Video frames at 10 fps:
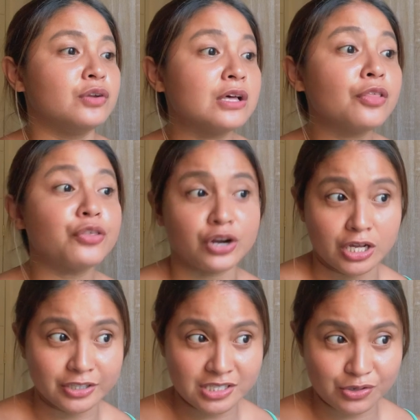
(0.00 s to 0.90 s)
Real
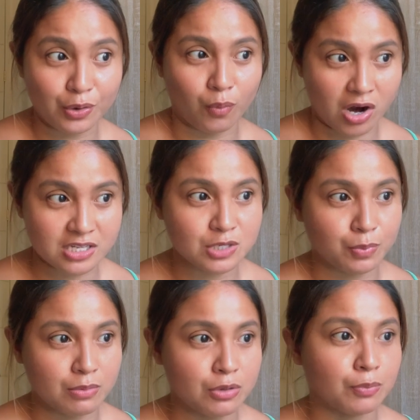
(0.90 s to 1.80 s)
Thrills Rewards
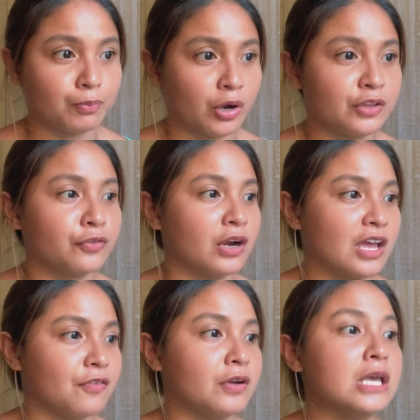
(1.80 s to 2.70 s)
Premium Point for
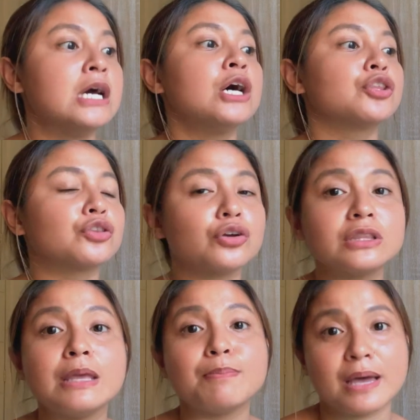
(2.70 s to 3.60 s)
every
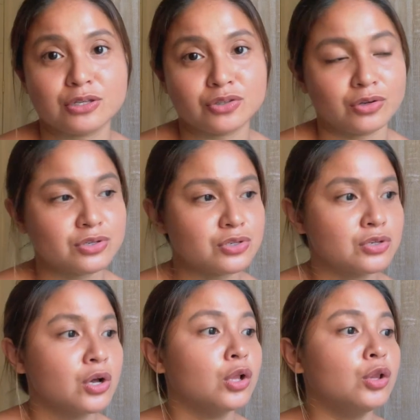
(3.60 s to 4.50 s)
30
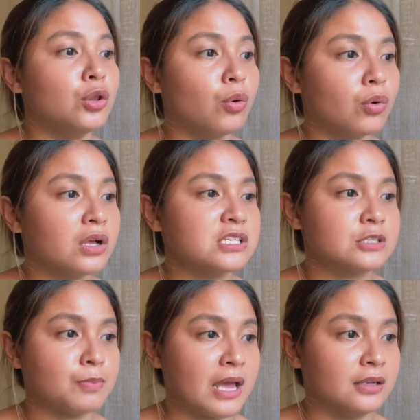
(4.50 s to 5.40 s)
pesos local
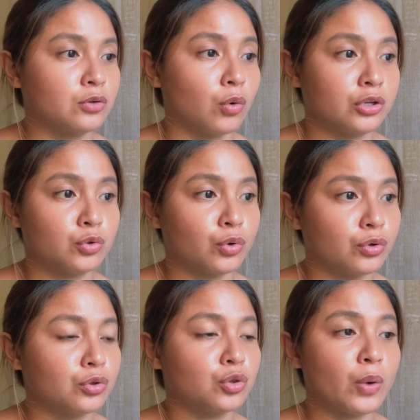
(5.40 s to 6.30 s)
spend or 20
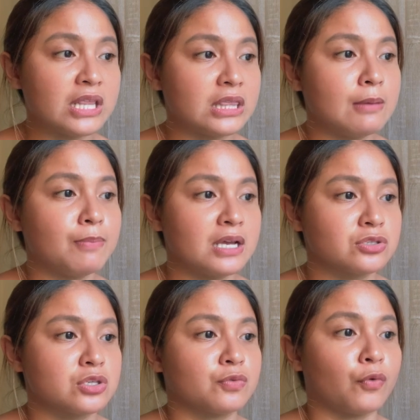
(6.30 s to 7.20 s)

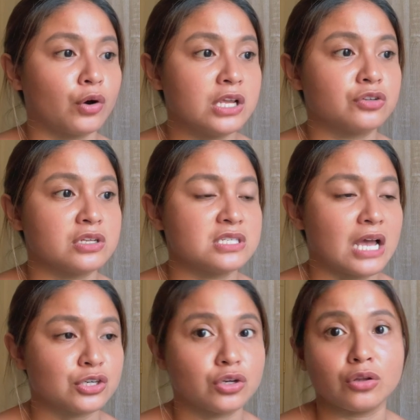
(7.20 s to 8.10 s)
pesos foreign
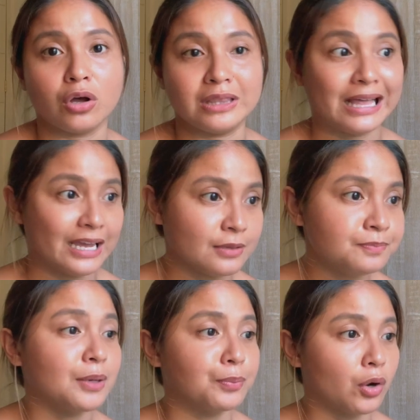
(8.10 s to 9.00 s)
transaction online
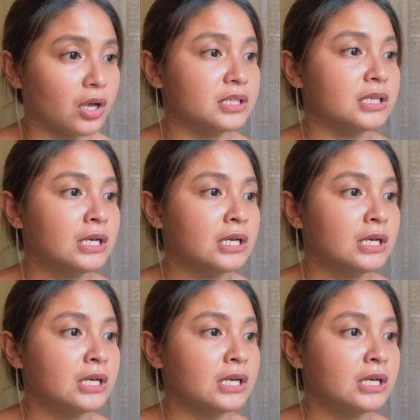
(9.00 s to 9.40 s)
and abroad.